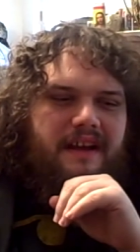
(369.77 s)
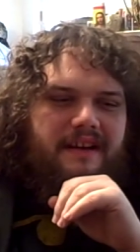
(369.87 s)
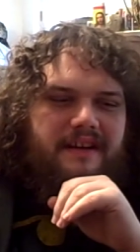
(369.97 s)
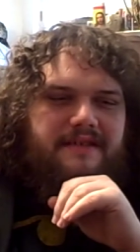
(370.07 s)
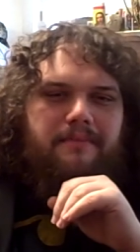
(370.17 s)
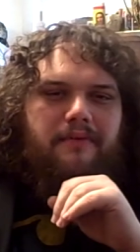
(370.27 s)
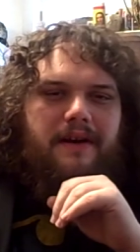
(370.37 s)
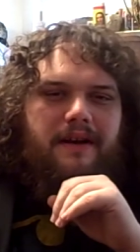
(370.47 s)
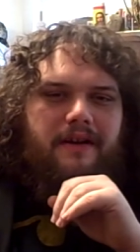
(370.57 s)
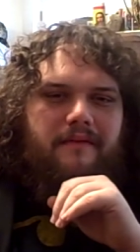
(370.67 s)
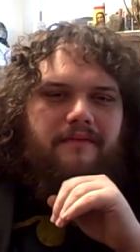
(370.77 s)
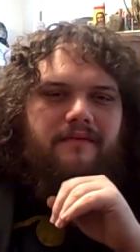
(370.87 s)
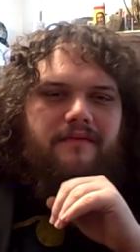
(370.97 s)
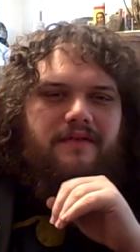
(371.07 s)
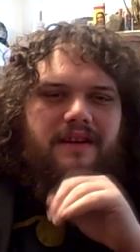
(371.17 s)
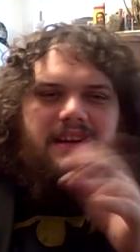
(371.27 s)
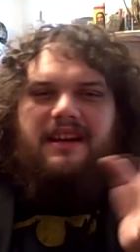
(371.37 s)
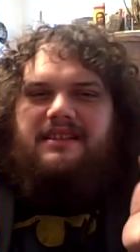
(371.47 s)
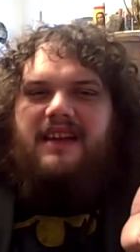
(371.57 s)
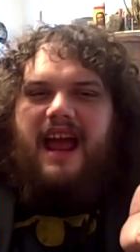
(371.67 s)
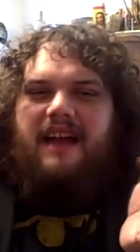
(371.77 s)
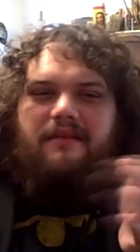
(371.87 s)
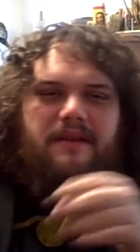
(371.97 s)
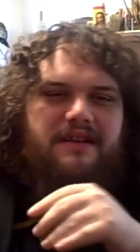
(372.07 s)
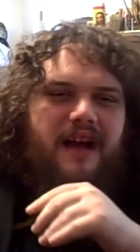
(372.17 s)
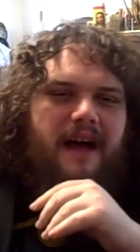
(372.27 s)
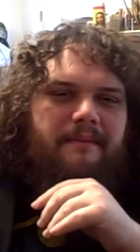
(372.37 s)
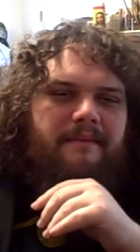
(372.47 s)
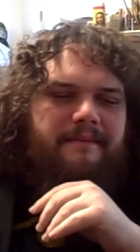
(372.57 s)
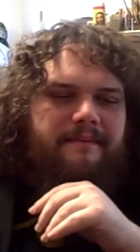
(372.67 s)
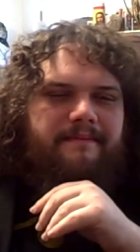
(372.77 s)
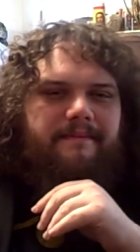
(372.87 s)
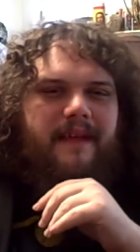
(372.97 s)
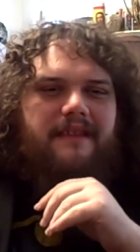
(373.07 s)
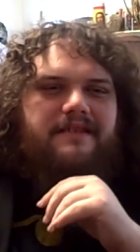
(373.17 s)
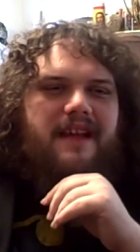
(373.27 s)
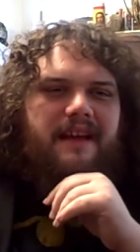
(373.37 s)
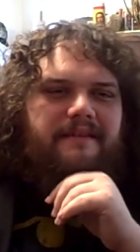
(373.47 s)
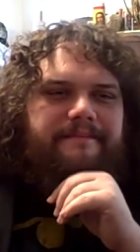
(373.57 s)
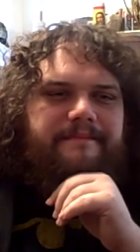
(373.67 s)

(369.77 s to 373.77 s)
He does a pretty good, he does an adequate job, I'll say.